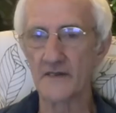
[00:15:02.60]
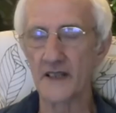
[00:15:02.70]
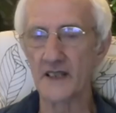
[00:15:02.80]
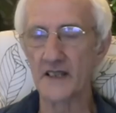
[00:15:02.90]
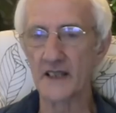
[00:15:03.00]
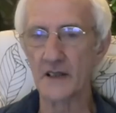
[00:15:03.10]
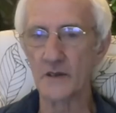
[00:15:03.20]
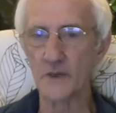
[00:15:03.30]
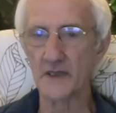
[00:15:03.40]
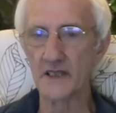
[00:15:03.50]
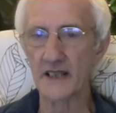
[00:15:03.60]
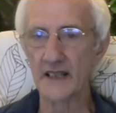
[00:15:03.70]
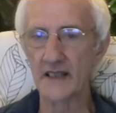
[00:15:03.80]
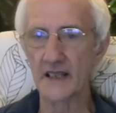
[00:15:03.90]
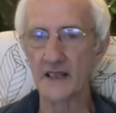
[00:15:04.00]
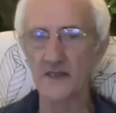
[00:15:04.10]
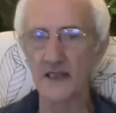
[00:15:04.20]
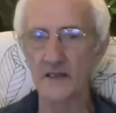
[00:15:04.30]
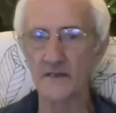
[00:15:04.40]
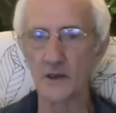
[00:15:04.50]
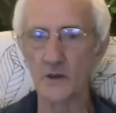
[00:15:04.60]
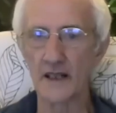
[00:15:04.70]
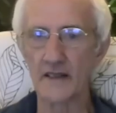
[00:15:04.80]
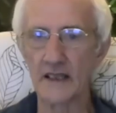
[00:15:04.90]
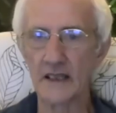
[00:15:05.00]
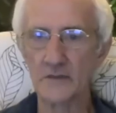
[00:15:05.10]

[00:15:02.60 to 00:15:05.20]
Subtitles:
affinity with the technique of self-inquiry.